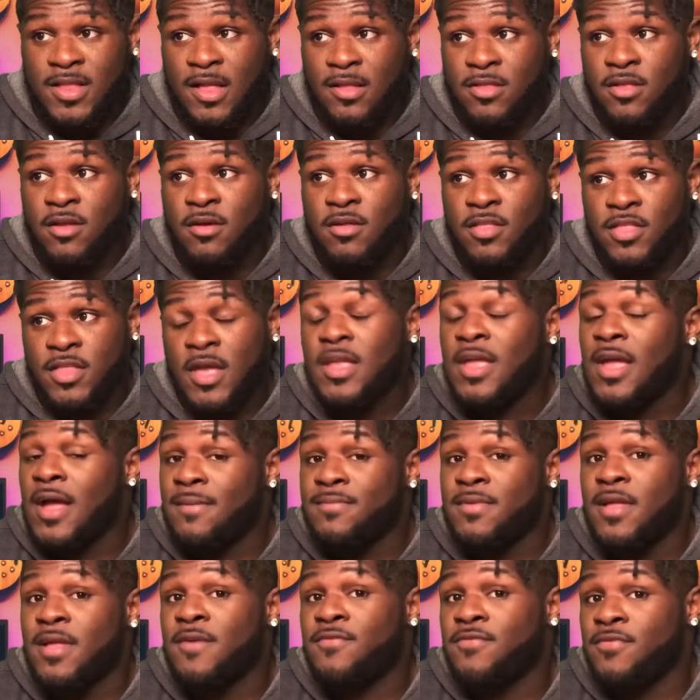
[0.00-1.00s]
No, they'll say, yeah,
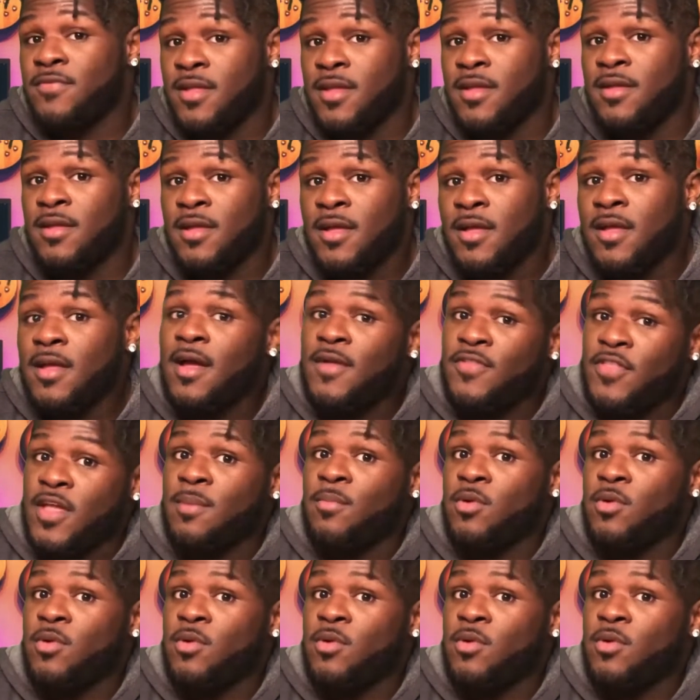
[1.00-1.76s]
I think